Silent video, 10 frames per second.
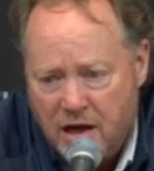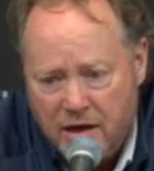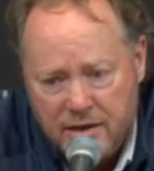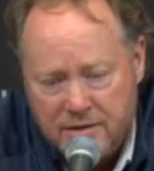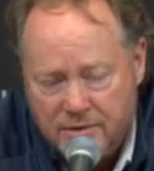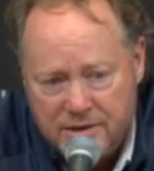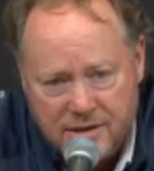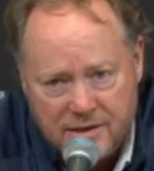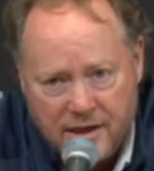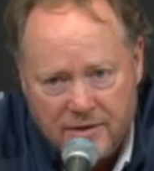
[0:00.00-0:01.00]
no, he
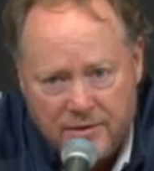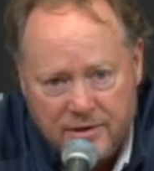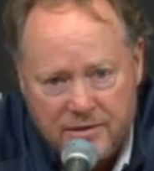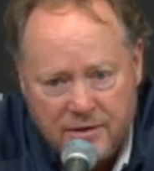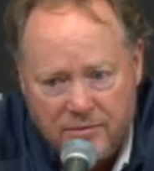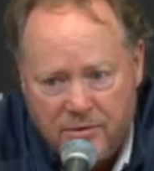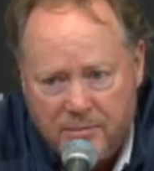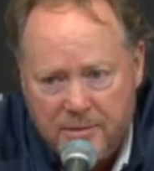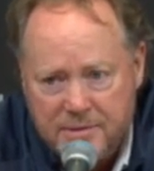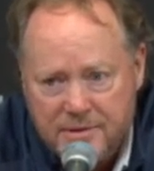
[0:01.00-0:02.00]
twisted his ankle in, in
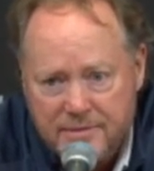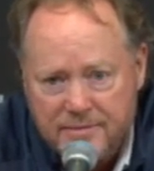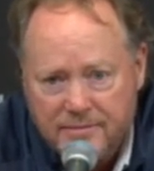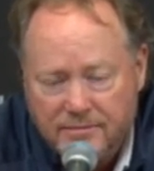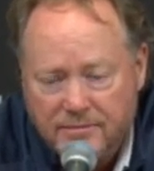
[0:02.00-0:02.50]
warm ups.